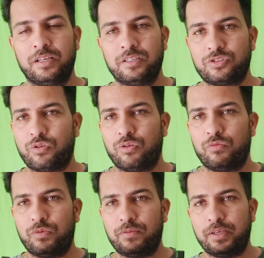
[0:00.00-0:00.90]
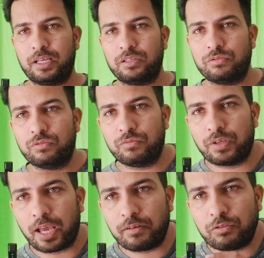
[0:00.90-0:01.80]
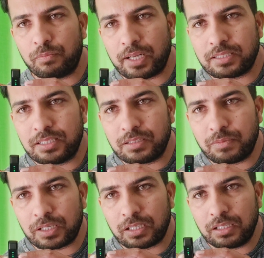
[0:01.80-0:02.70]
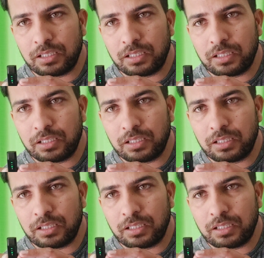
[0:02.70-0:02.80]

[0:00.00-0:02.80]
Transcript: So what we can do, we have to press this button.